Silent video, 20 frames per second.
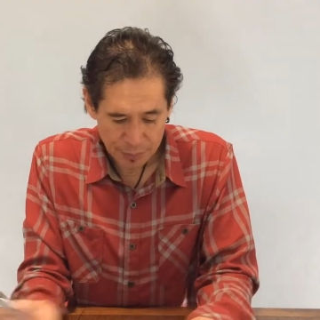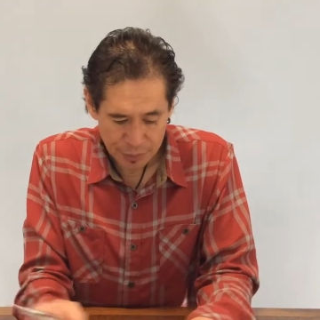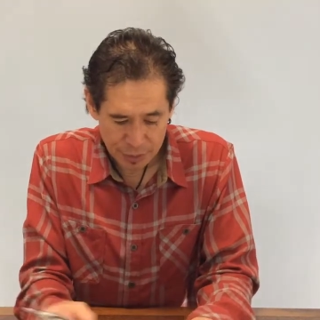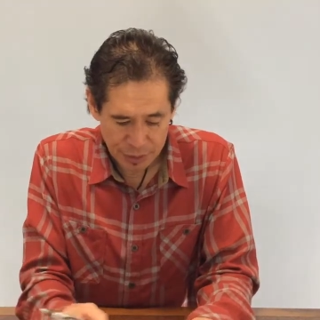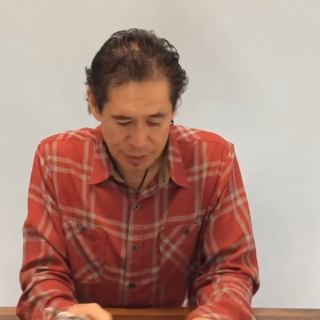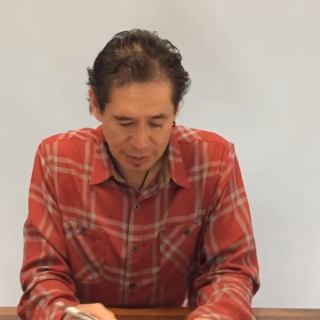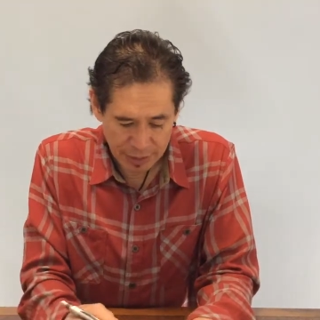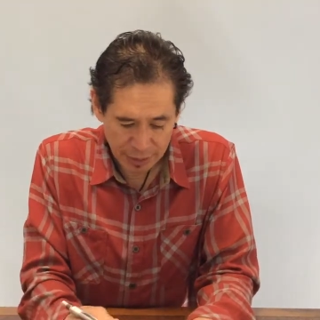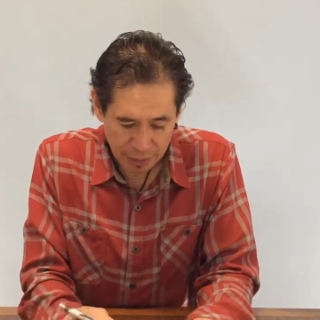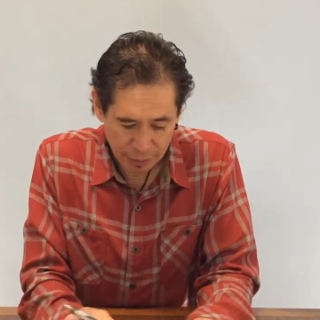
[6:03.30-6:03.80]

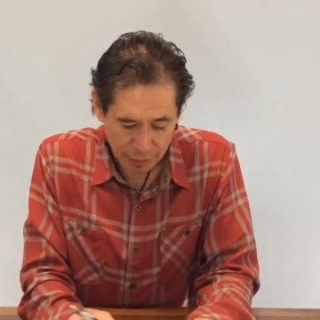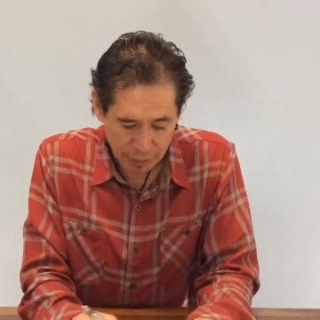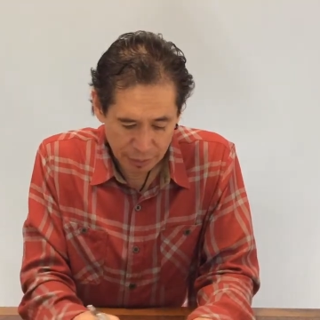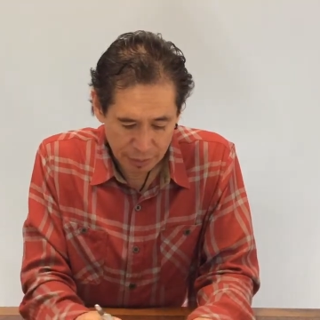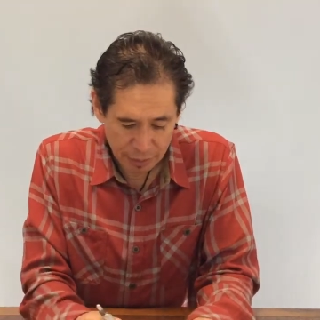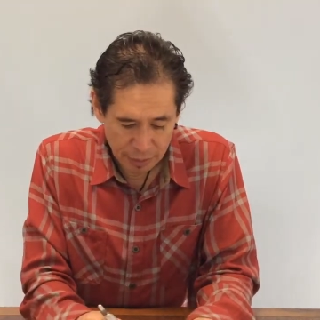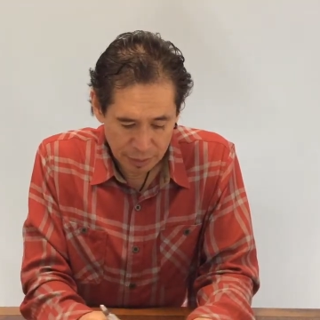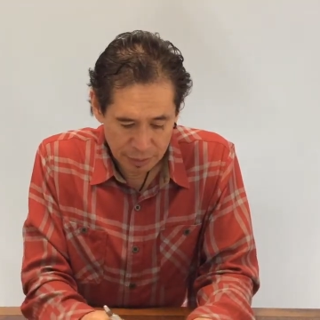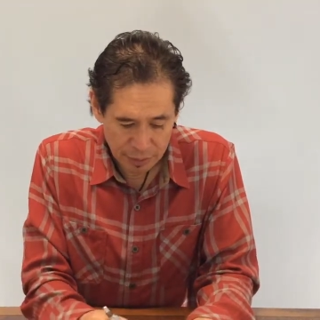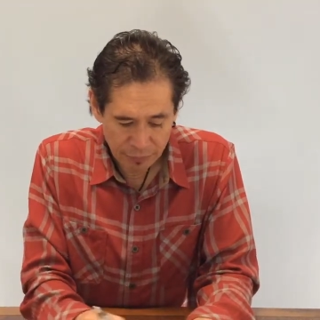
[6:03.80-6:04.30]

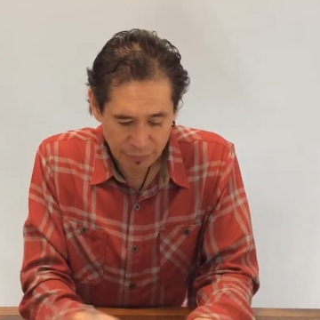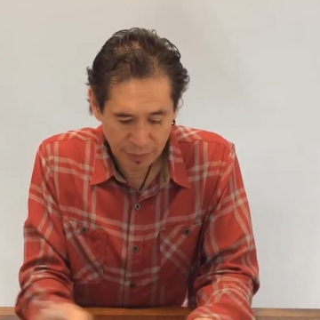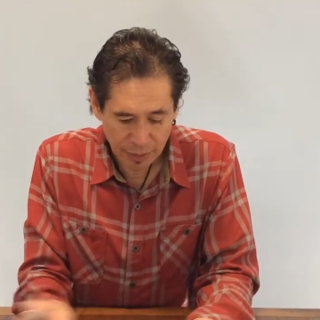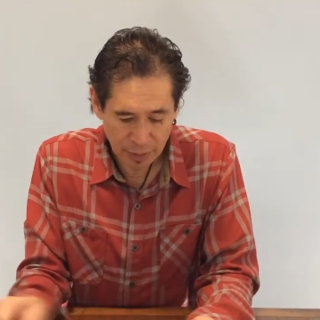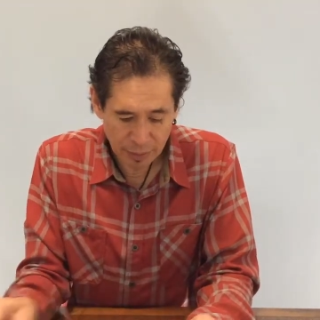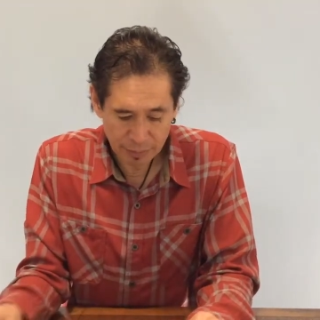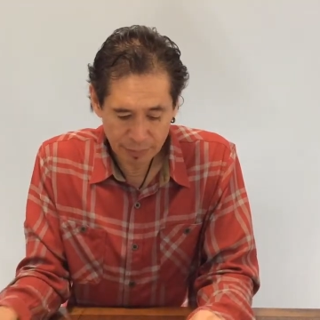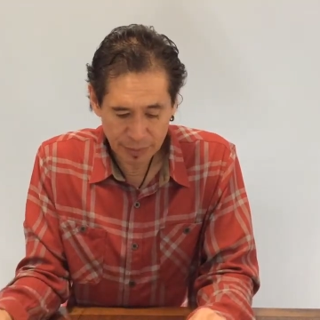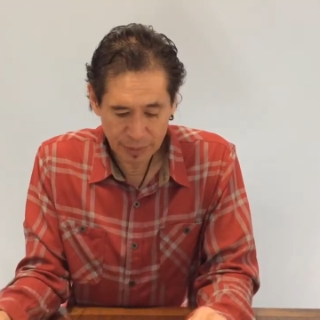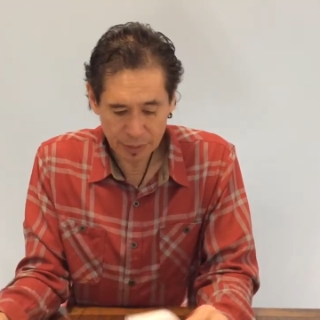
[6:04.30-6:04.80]
Standard
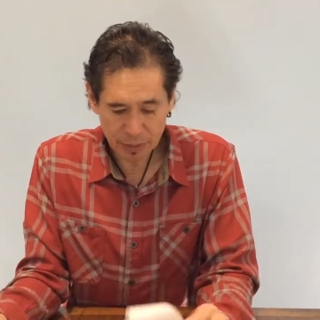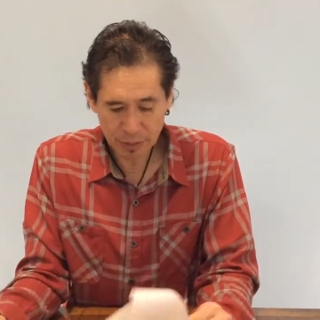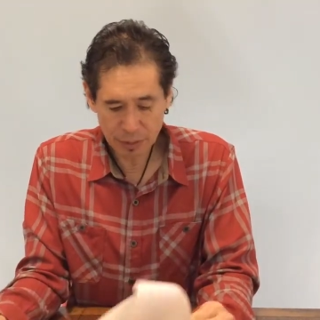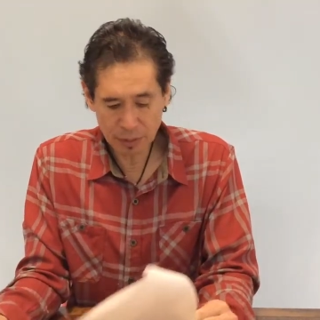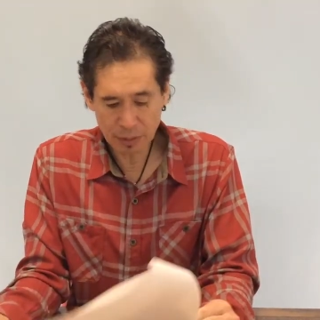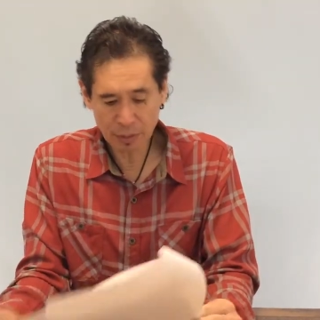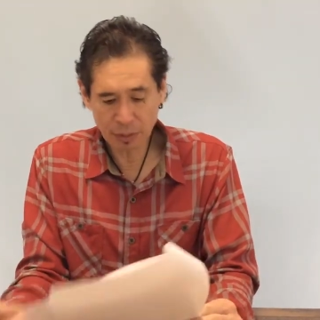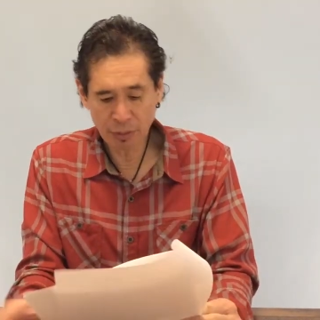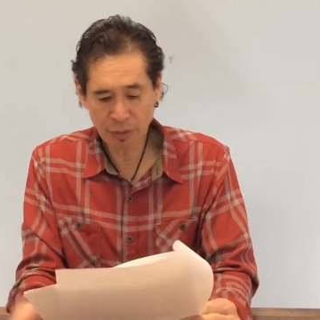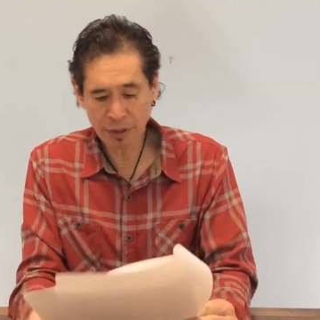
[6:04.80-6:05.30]

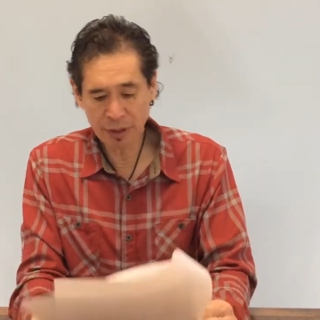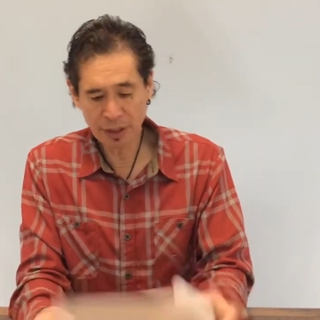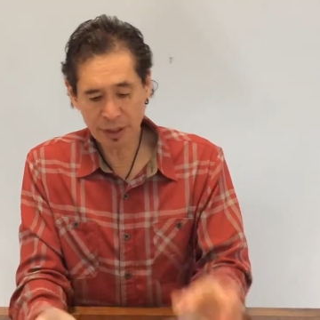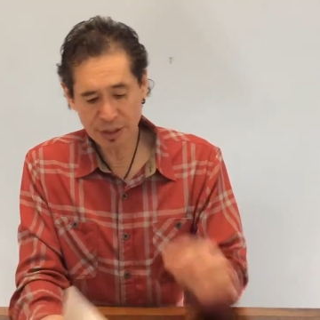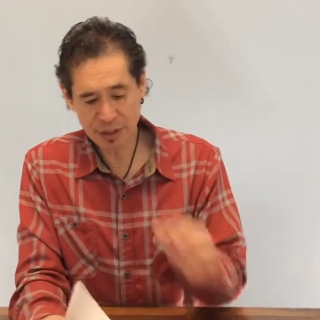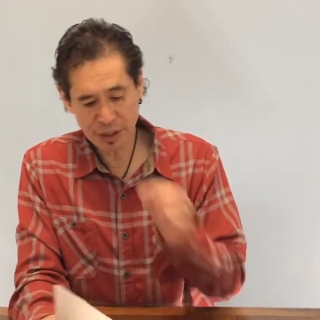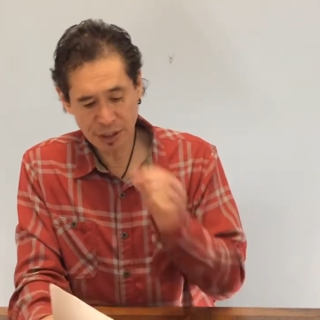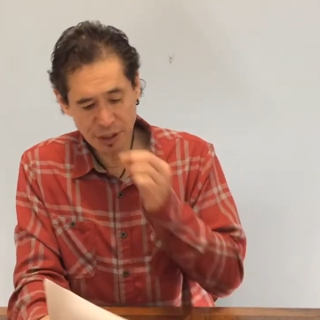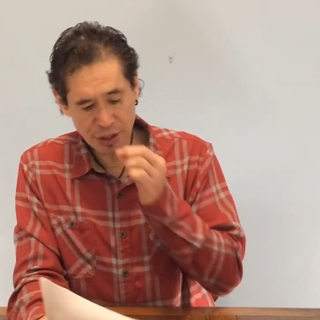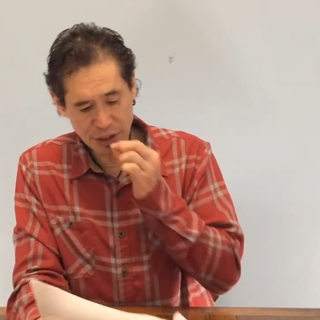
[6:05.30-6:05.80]
development
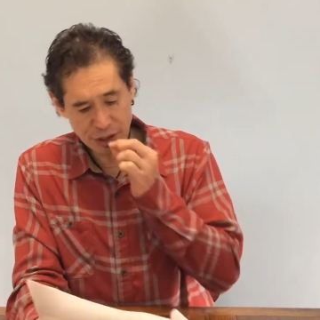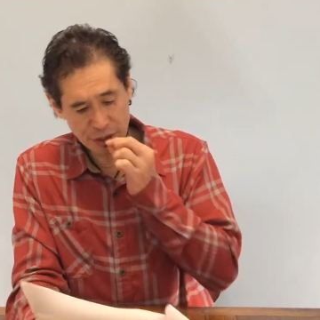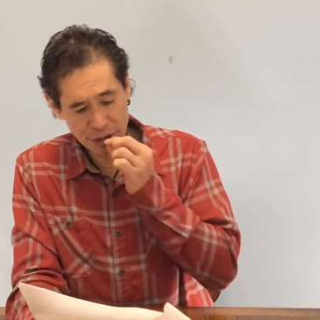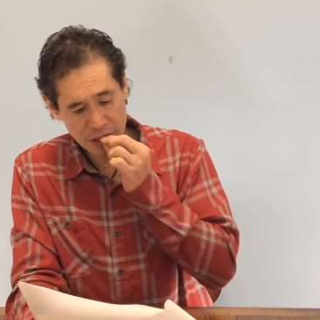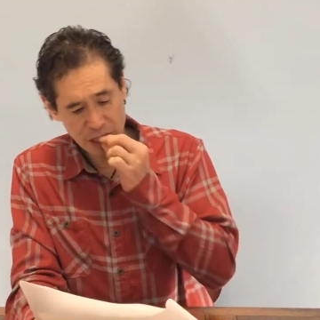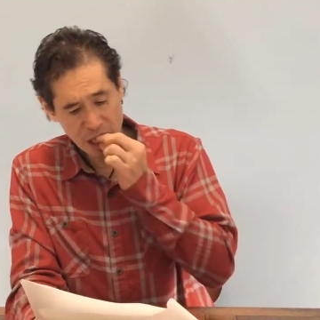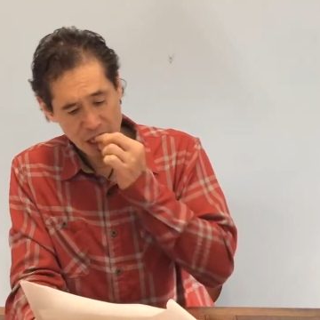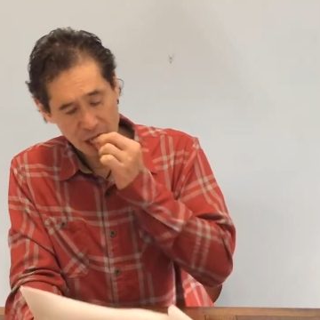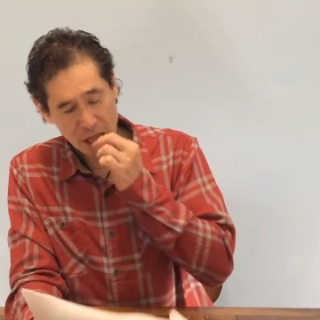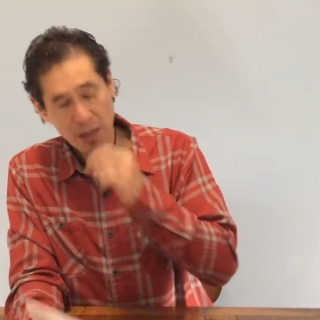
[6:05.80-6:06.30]

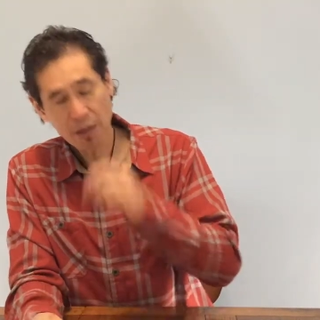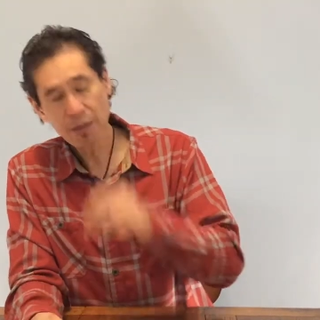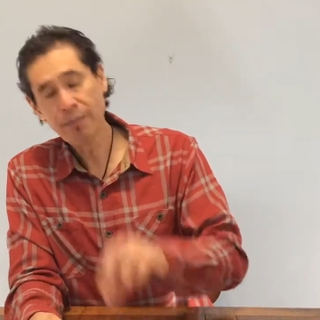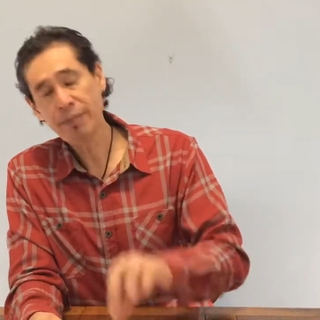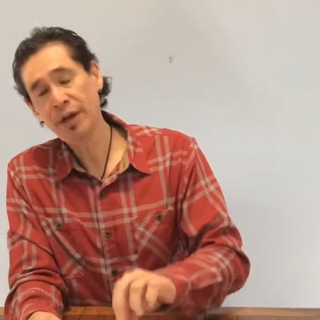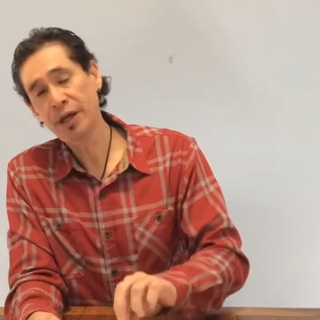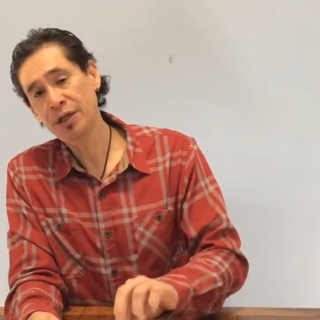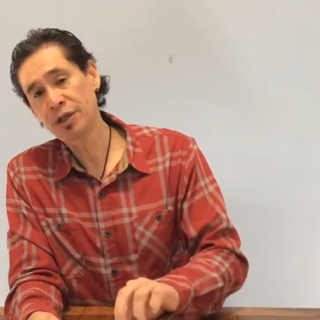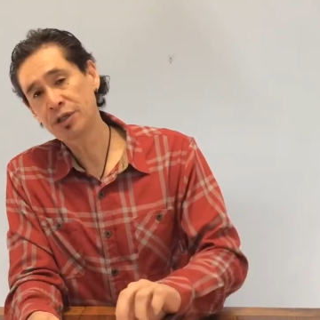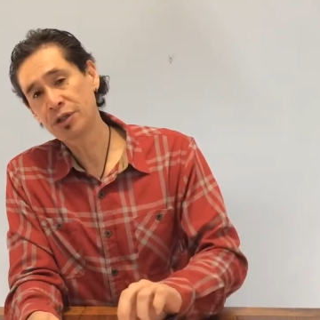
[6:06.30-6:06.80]
organizations,
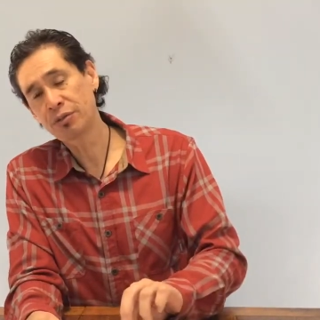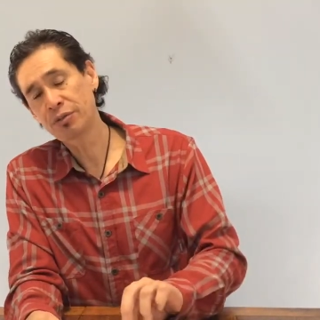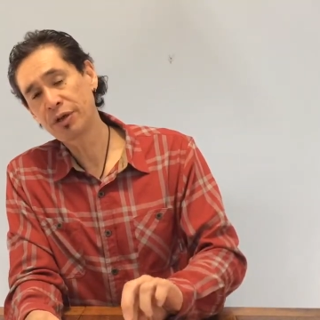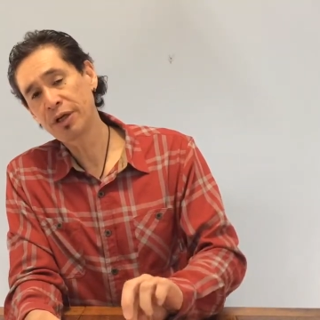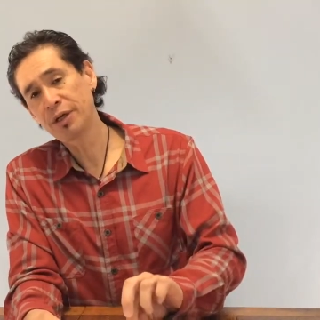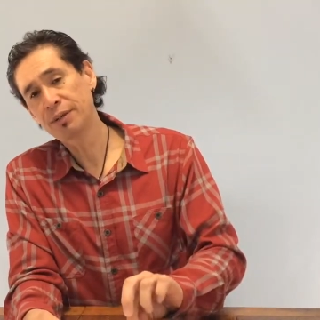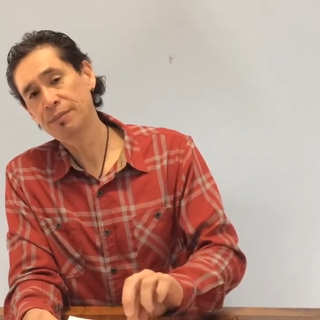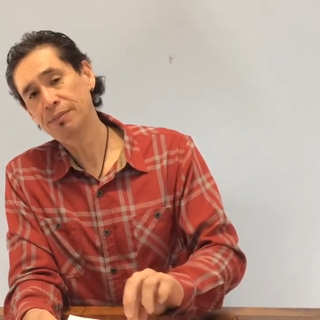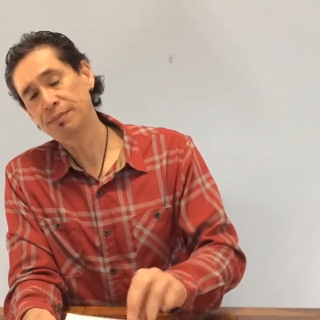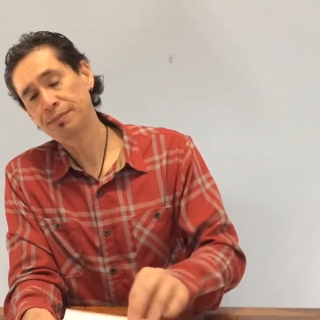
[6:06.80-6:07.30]
page
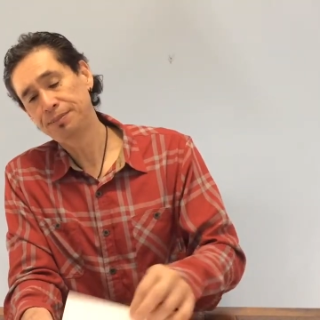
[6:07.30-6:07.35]
3.